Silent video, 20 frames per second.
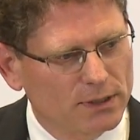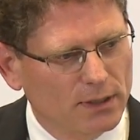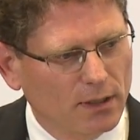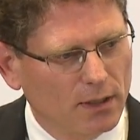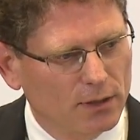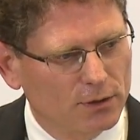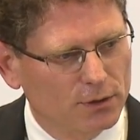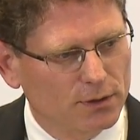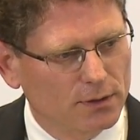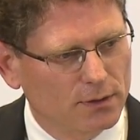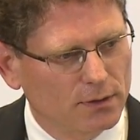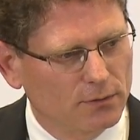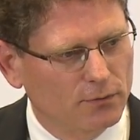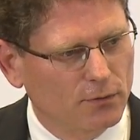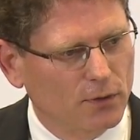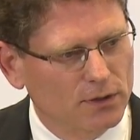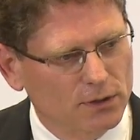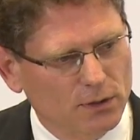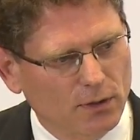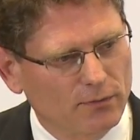Sargent and
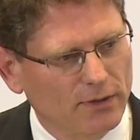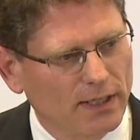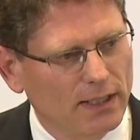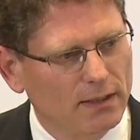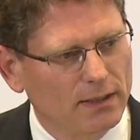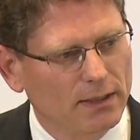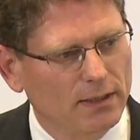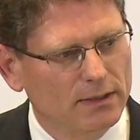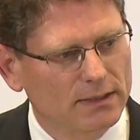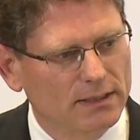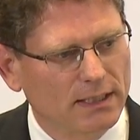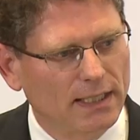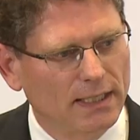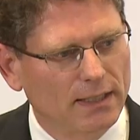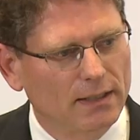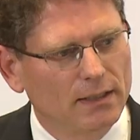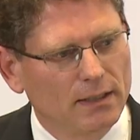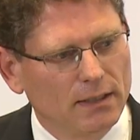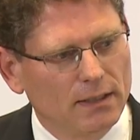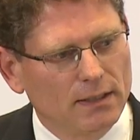François Velde
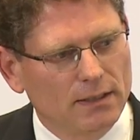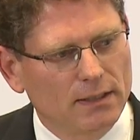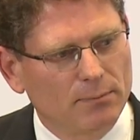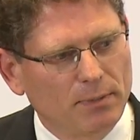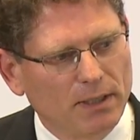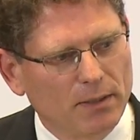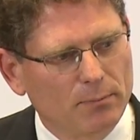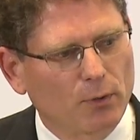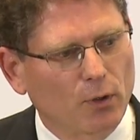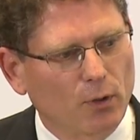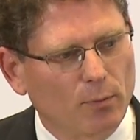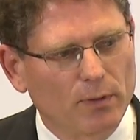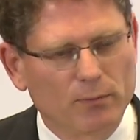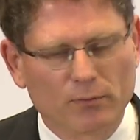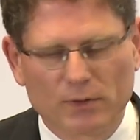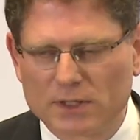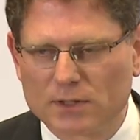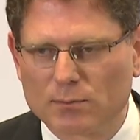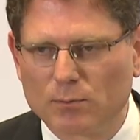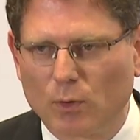saying the big
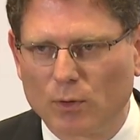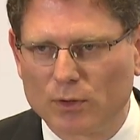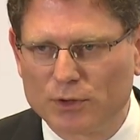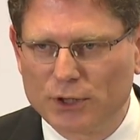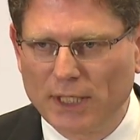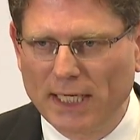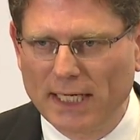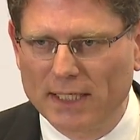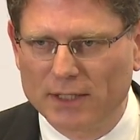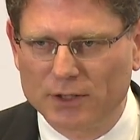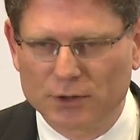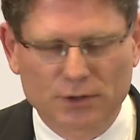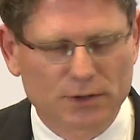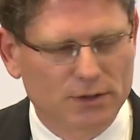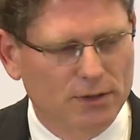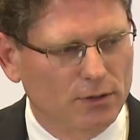problem is small change.